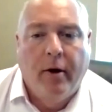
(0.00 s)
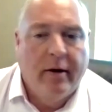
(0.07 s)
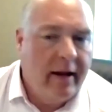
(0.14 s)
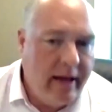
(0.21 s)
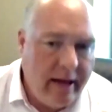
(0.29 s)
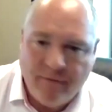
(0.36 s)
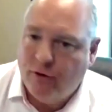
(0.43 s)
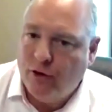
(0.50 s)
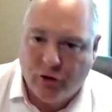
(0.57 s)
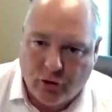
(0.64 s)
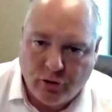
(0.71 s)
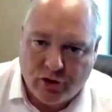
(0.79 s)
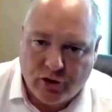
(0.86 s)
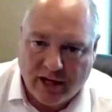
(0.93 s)
But even
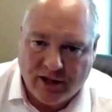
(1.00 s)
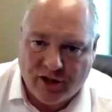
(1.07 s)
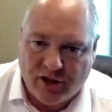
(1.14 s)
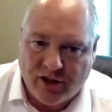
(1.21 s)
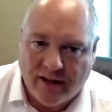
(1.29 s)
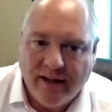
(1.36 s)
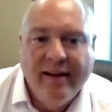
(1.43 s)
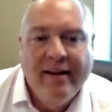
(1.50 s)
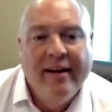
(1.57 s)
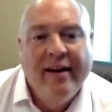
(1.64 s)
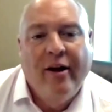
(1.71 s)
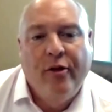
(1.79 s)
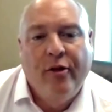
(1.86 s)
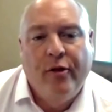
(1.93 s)
at 260,
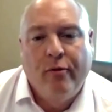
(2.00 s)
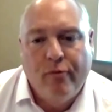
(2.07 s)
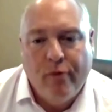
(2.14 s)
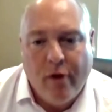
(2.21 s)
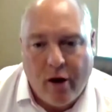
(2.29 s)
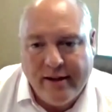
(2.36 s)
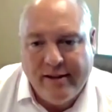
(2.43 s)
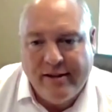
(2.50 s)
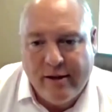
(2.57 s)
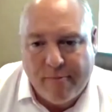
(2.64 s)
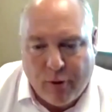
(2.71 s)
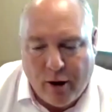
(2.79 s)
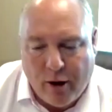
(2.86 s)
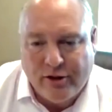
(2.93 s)
the
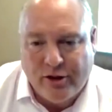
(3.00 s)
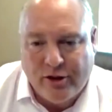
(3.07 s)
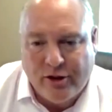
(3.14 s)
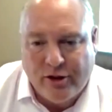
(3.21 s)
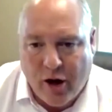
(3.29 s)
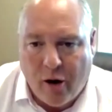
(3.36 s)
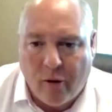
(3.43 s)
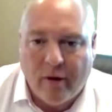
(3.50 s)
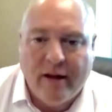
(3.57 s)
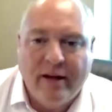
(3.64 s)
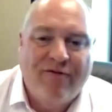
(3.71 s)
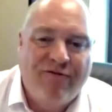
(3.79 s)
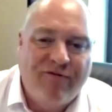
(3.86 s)
rise in the price of the coal